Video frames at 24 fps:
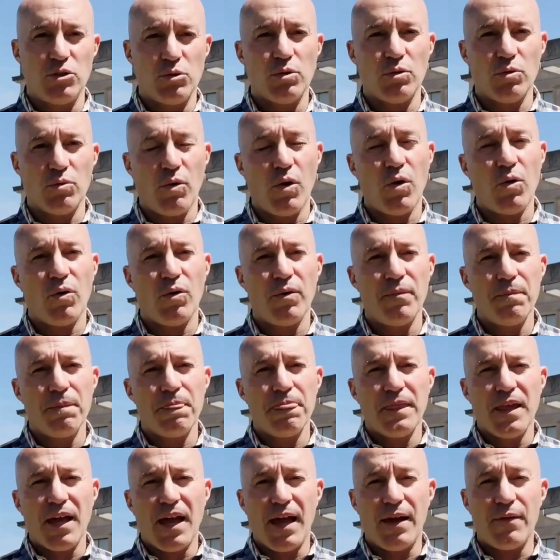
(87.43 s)
your role.
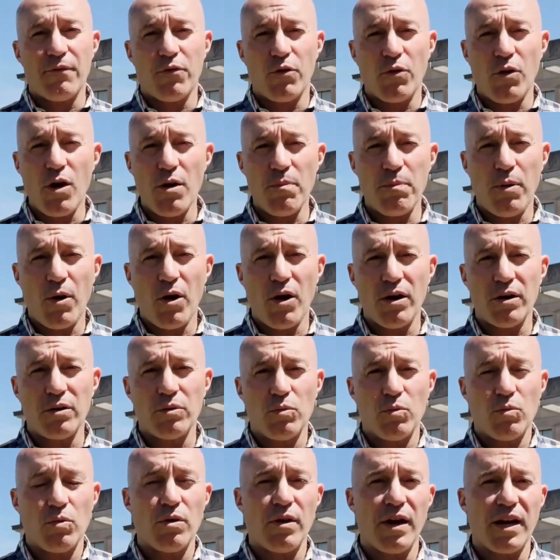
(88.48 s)
And for our part,
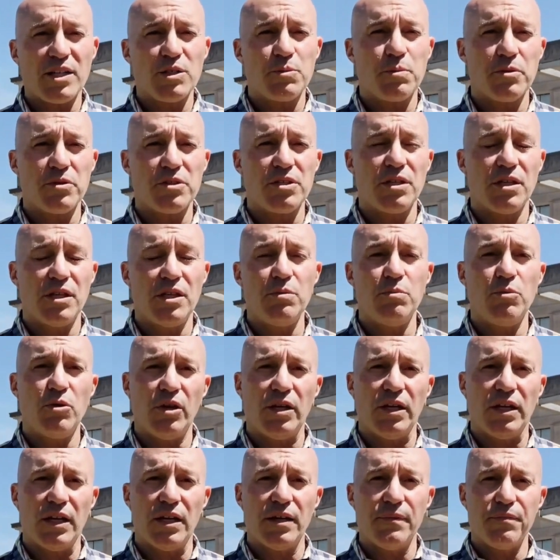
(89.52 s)
we're experts in
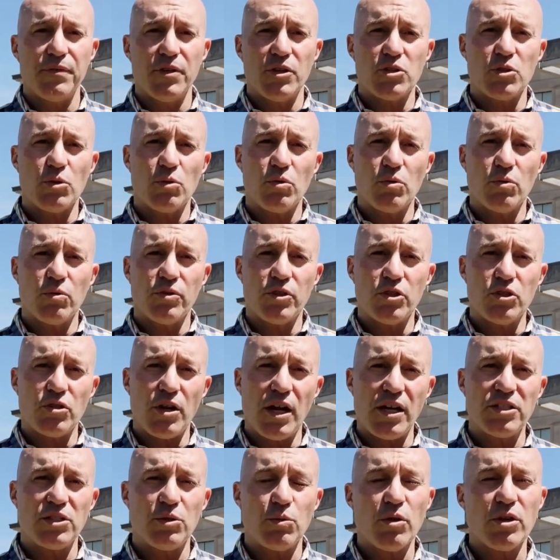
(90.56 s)
community. So the
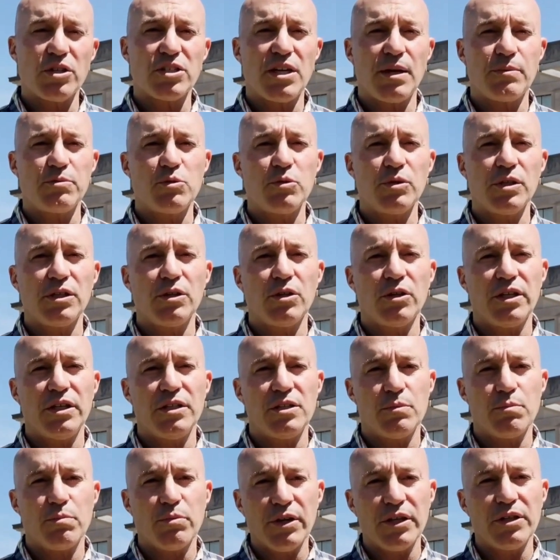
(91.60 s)
strategy workshop is really looking
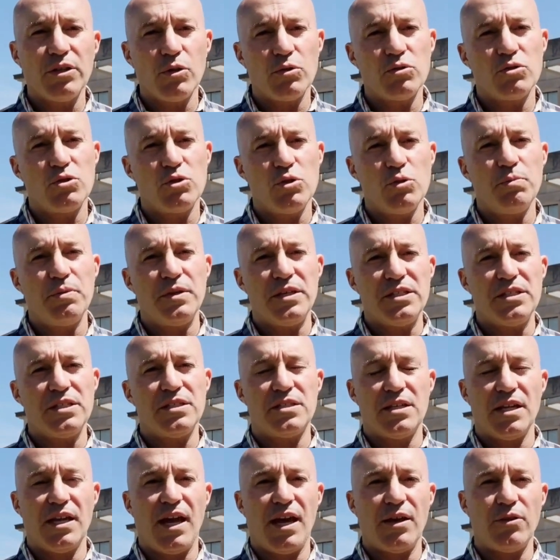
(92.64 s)
to bring those two pieces
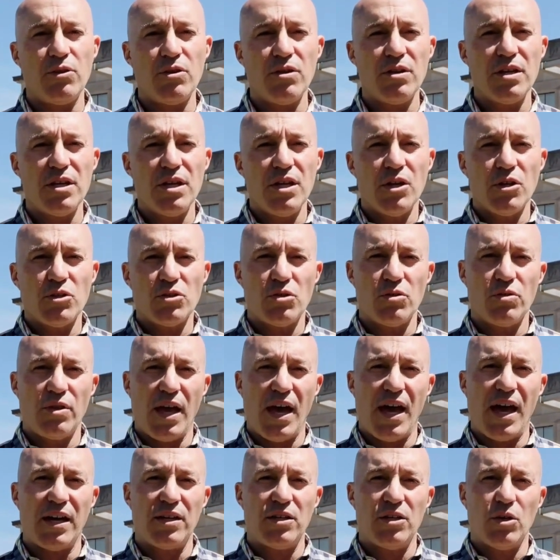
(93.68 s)
together so
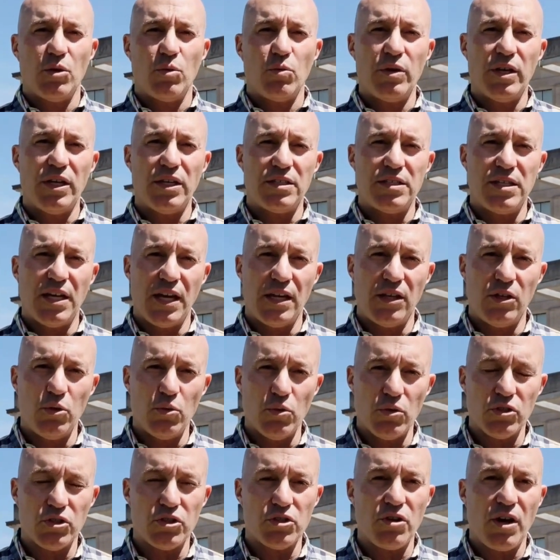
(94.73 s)
that we can take
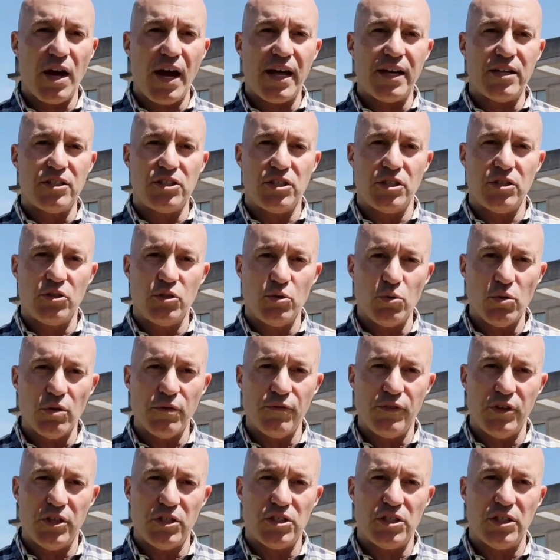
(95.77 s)
your strategy and your
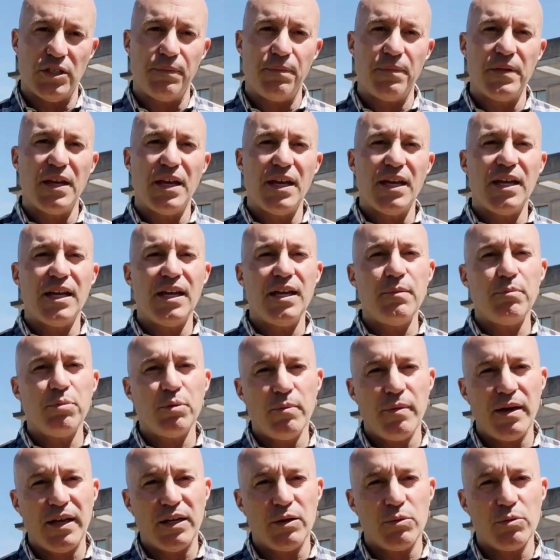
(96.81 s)
vision,
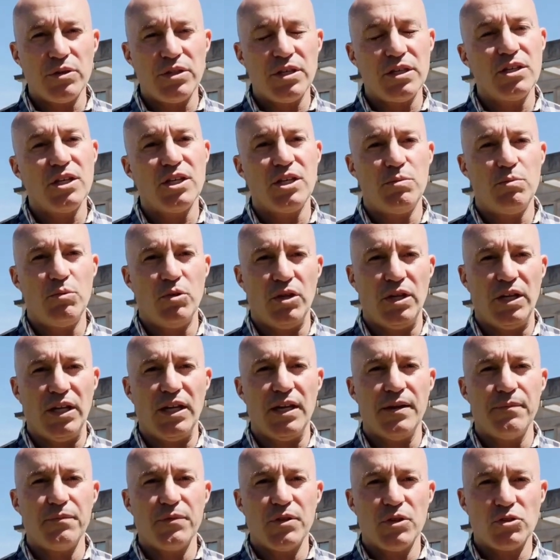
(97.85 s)
implement it within the community
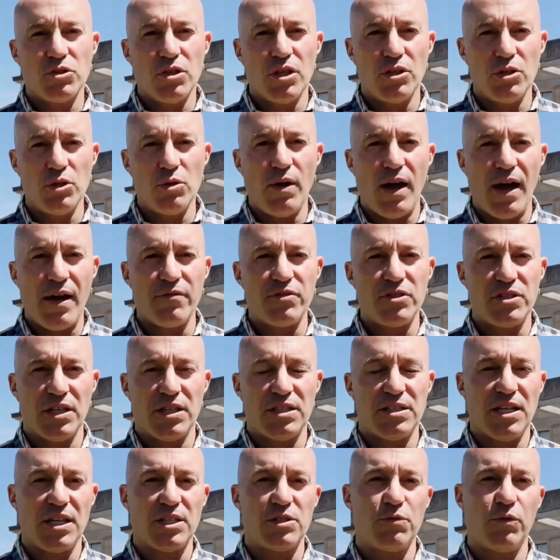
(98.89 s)
so that you have a
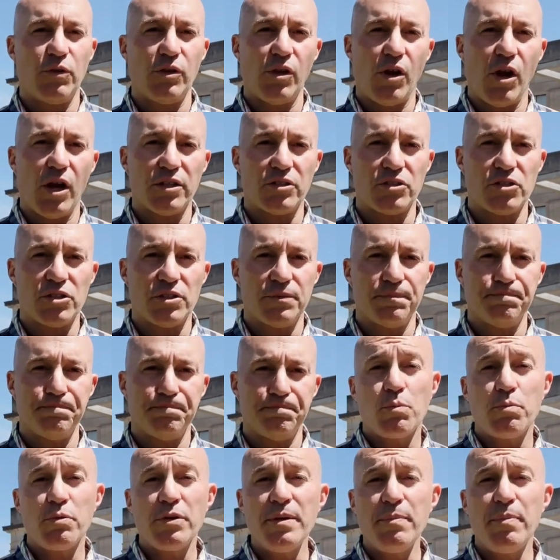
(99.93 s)
successful launch.
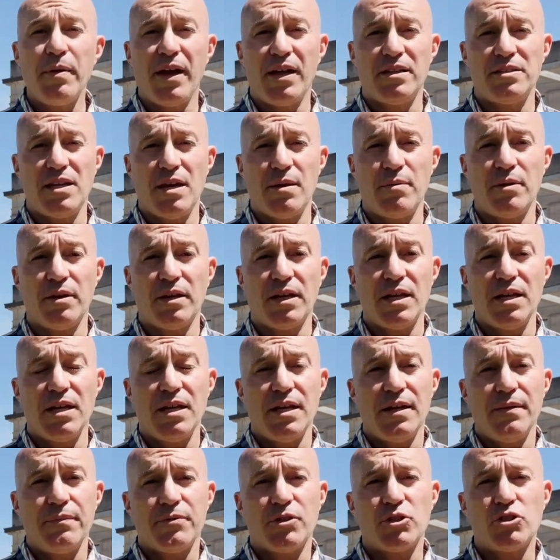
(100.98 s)
So pre-pandemic,
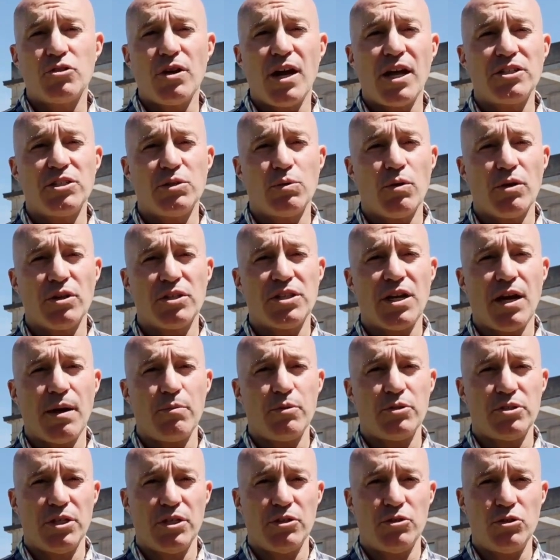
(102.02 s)
the strategy workshop
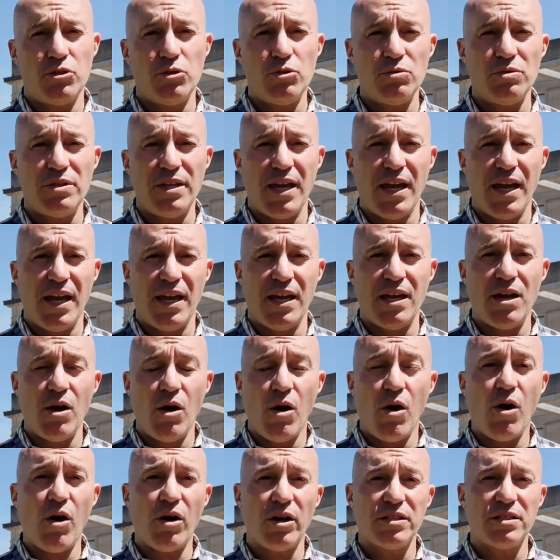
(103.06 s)
was a 2-day
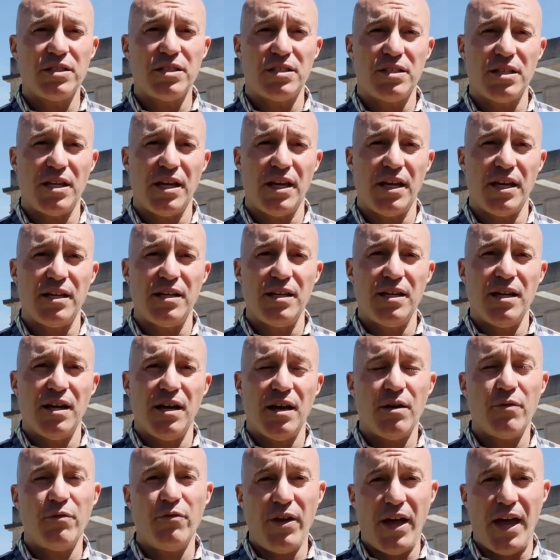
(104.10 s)
on-site
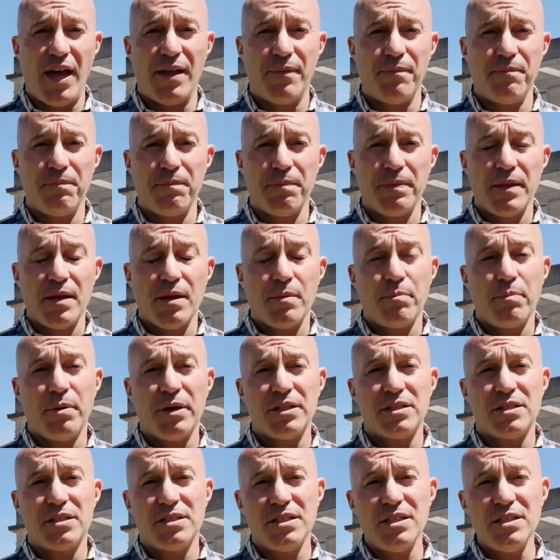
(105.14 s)
event.
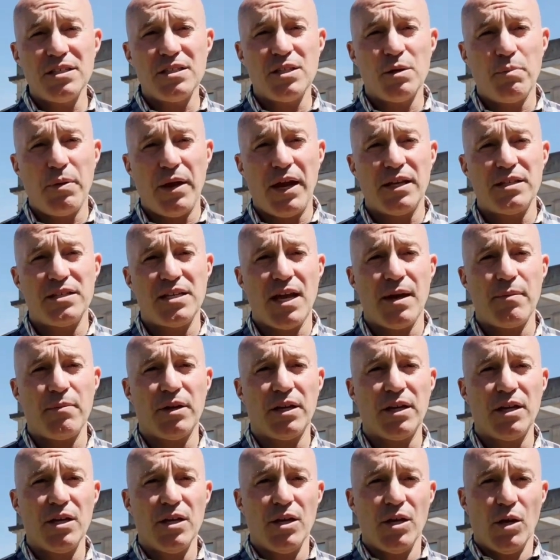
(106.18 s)
But since the
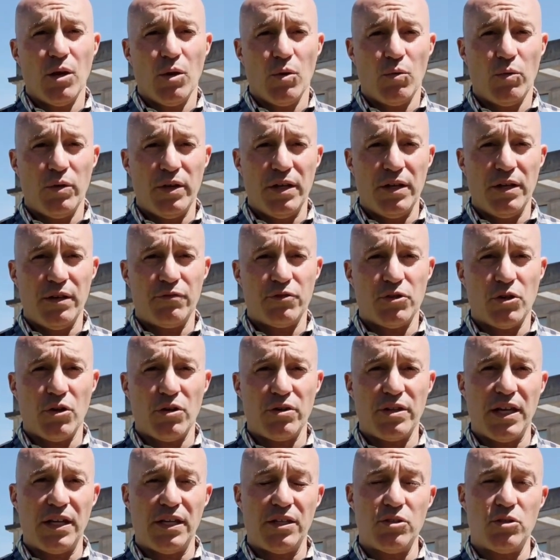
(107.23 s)
pandemic, we've
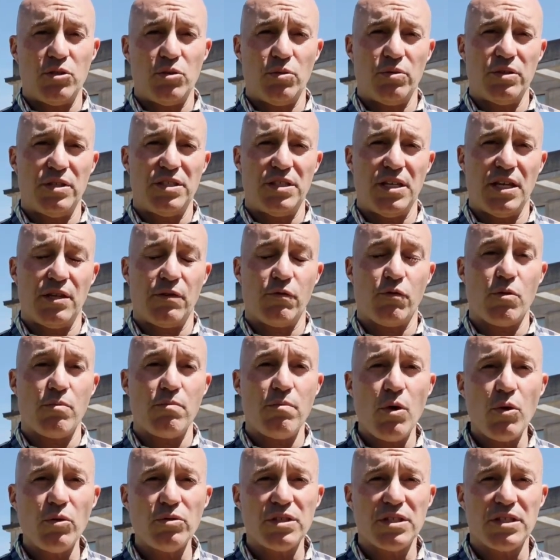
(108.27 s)
turned that into a set of
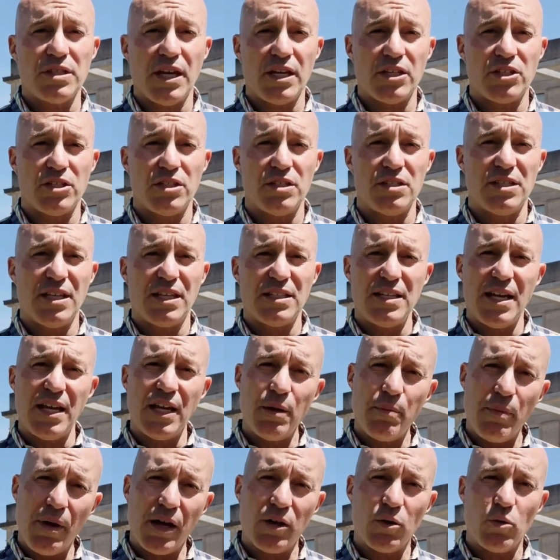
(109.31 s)
remote sessions that
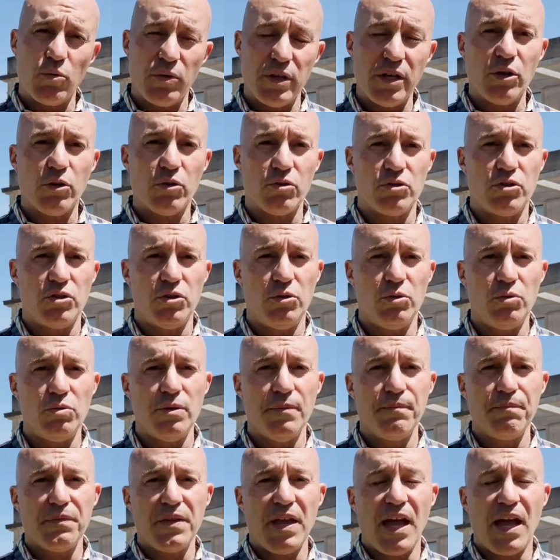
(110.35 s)
take about a week or two,